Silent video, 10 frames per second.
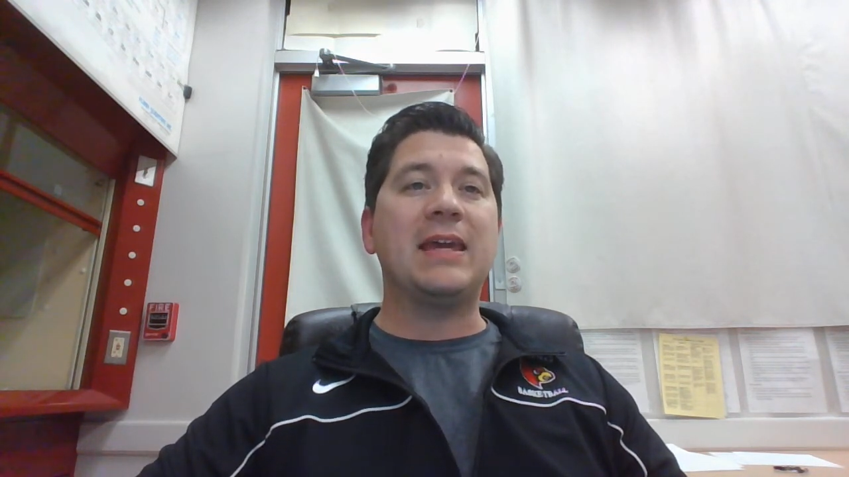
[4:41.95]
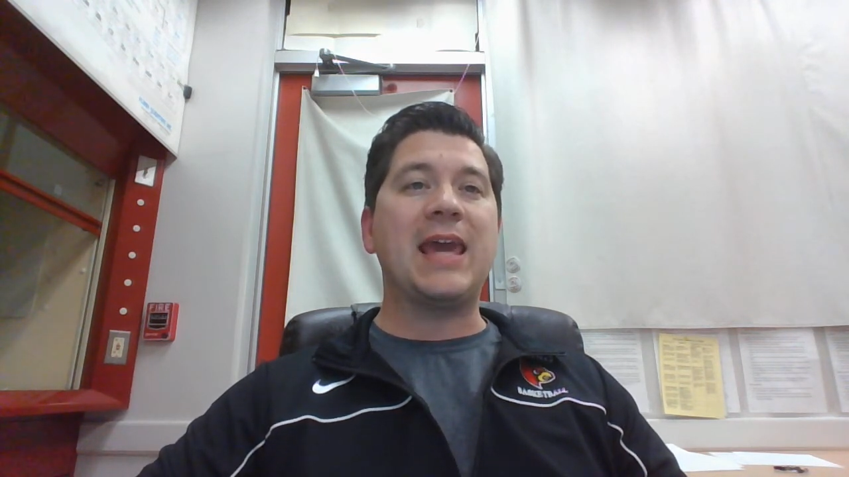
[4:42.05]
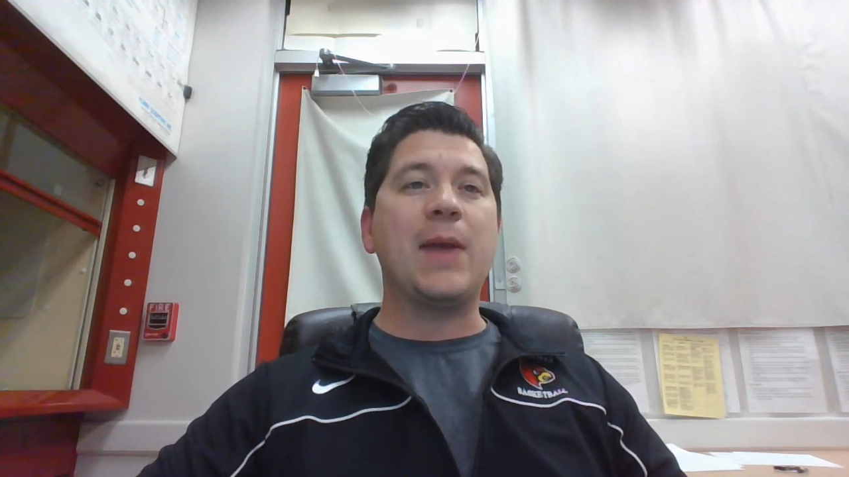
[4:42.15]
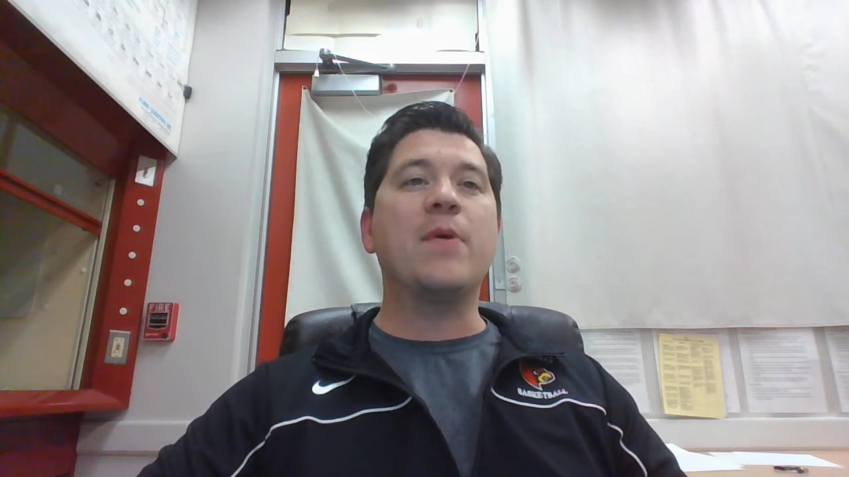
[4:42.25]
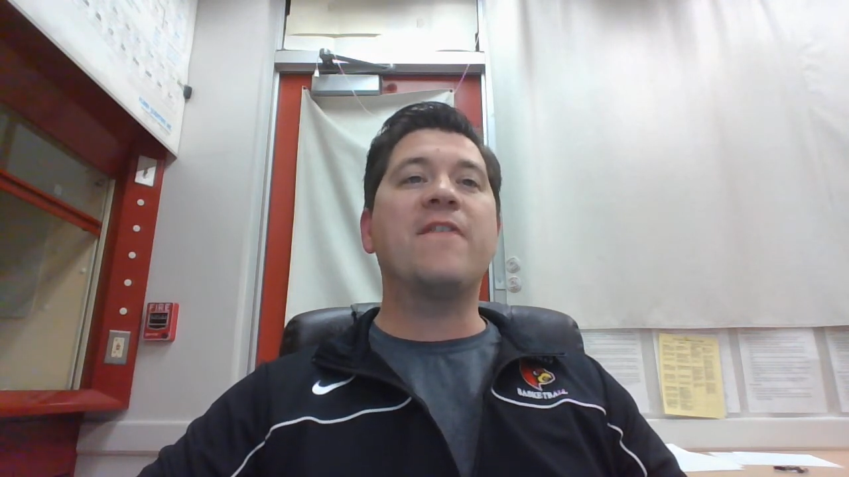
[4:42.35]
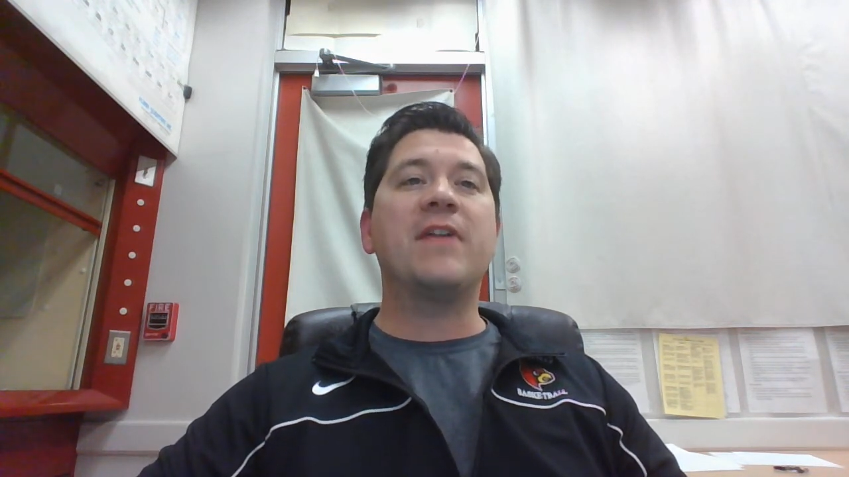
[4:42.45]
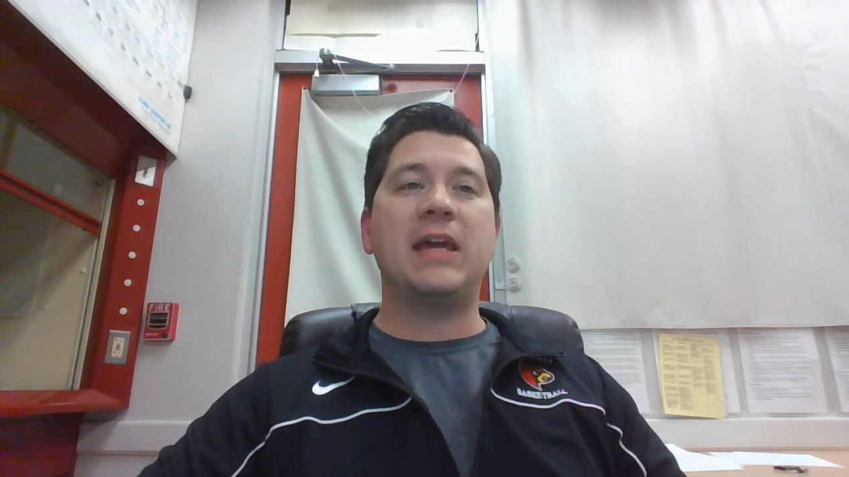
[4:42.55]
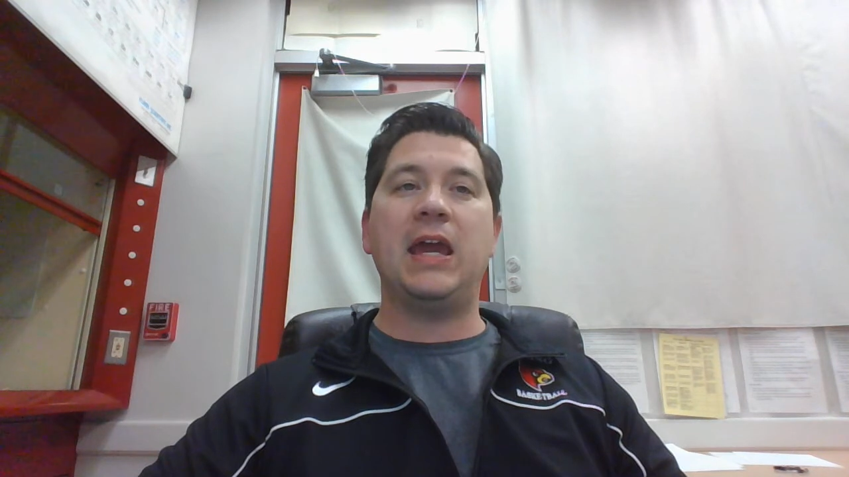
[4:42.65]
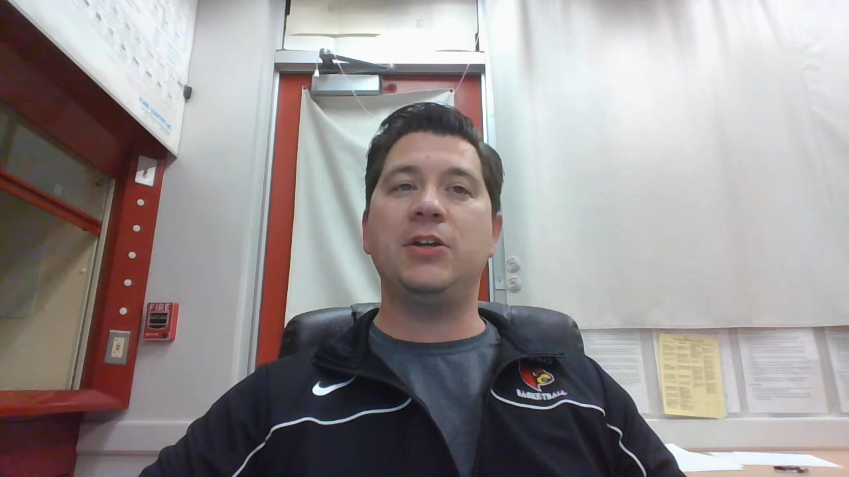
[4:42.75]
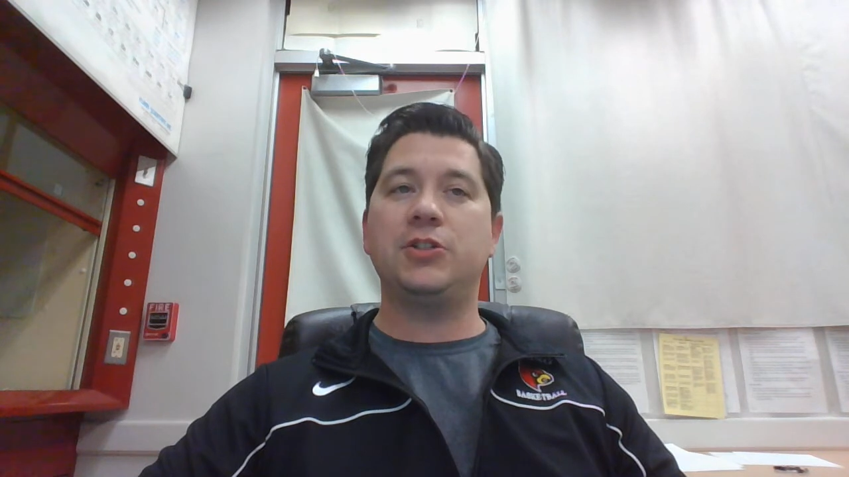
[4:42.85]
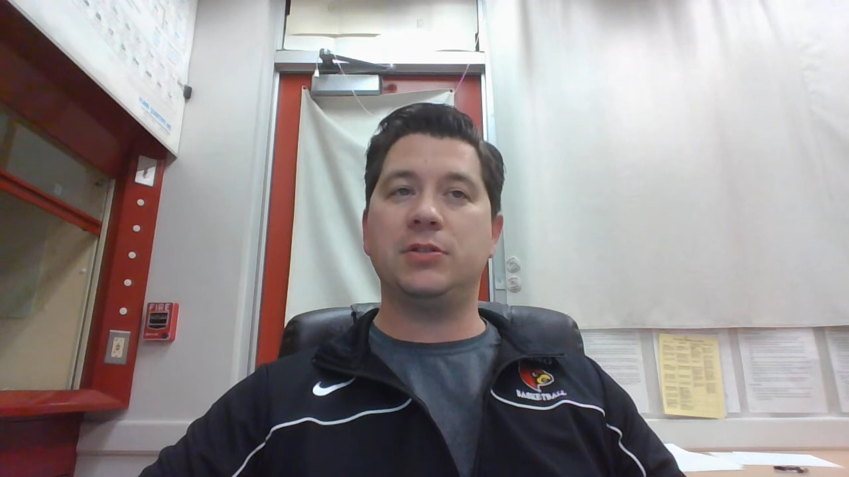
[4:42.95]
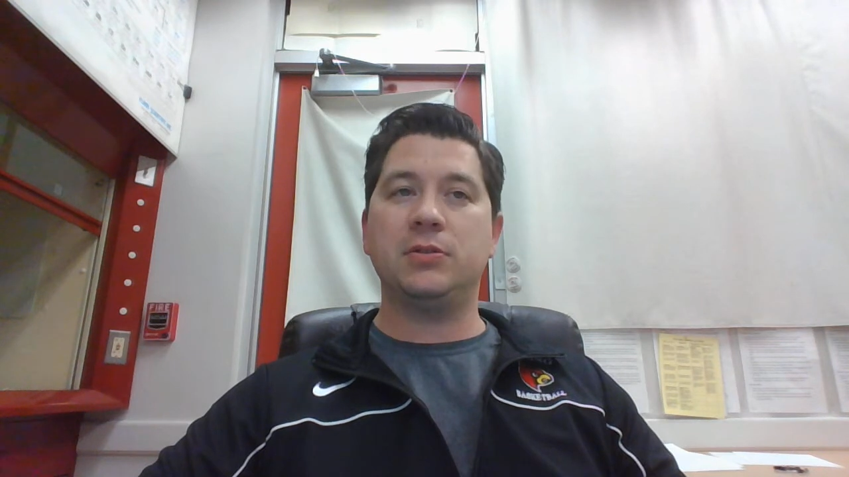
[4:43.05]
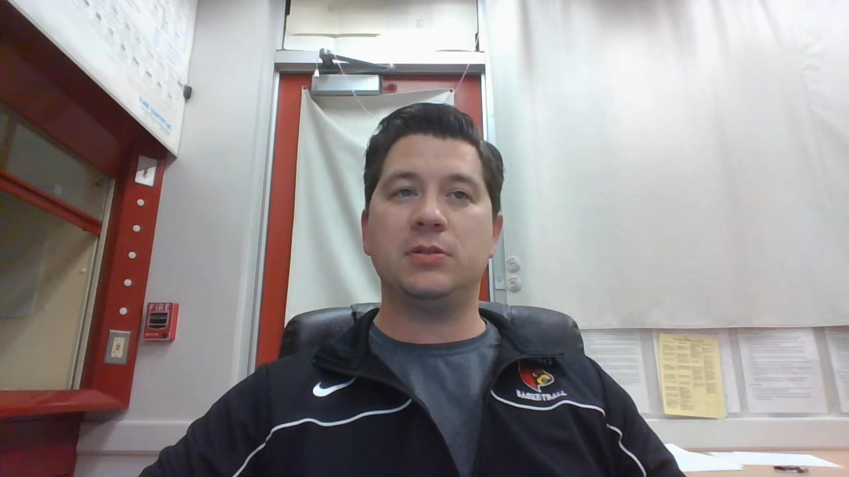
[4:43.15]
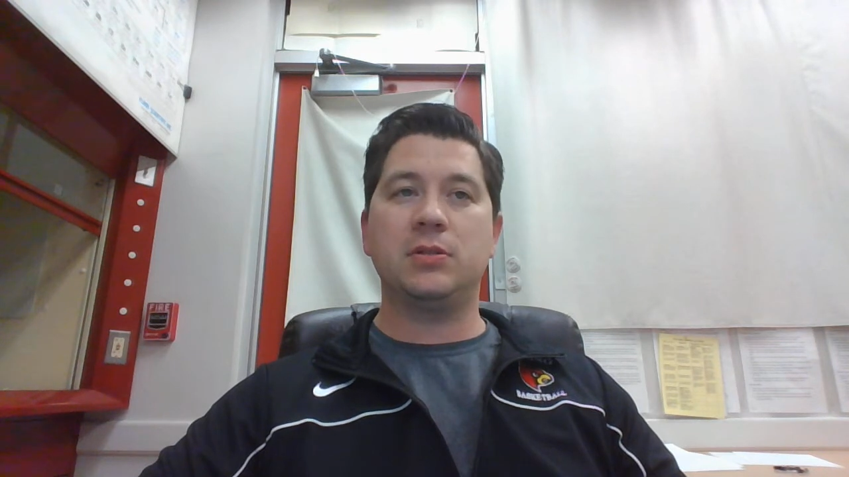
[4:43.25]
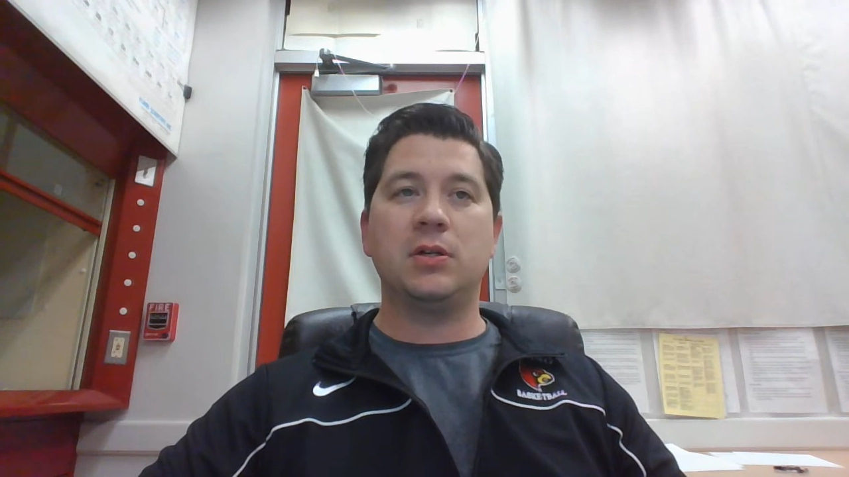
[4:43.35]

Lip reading: gamification